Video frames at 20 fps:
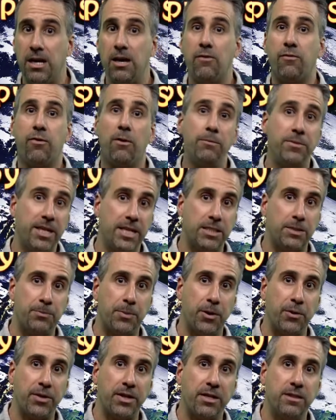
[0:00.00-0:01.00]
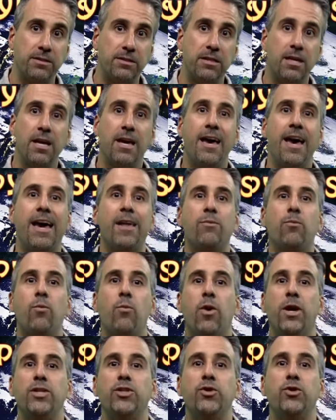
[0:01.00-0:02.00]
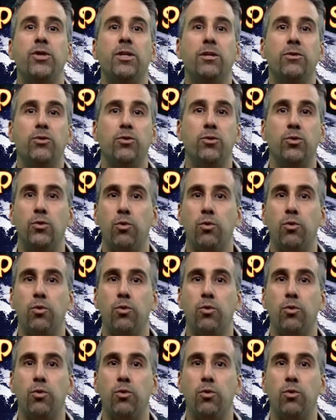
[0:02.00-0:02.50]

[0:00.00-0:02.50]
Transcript: from the experience and what you can do